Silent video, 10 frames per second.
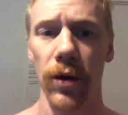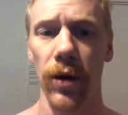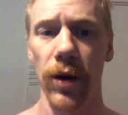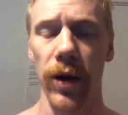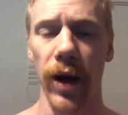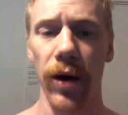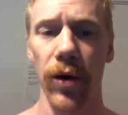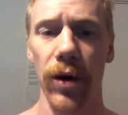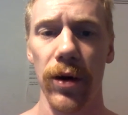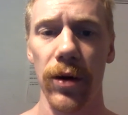
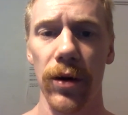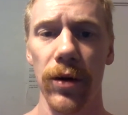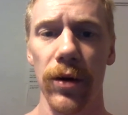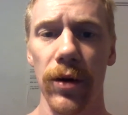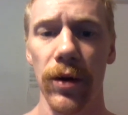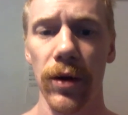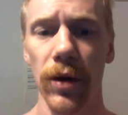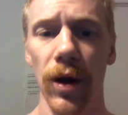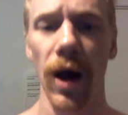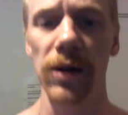anyhow,
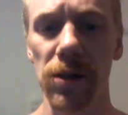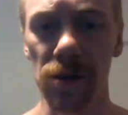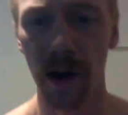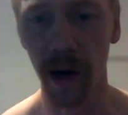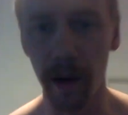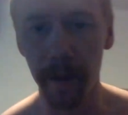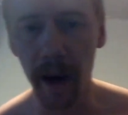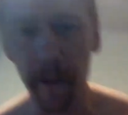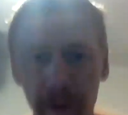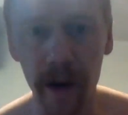I just thought I'd
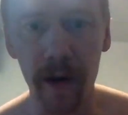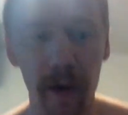make a video